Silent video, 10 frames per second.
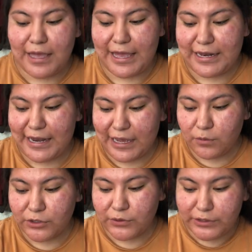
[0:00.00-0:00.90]
And now
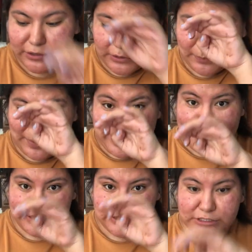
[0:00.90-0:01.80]
we're going to go
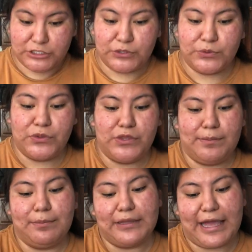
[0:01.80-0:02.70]
back to the
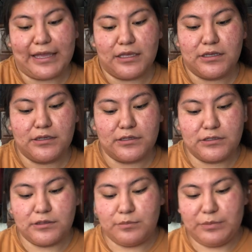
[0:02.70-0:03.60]
black
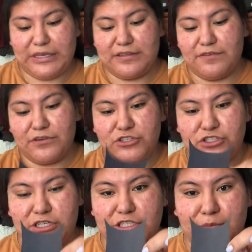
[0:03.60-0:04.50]
piece of
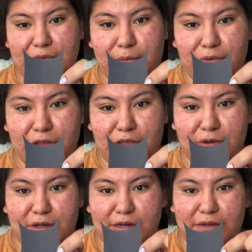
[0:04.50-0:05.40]
construction paper that you
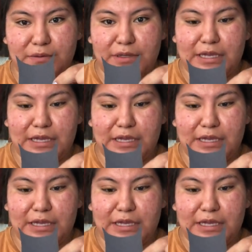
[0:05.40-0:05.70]
cut out.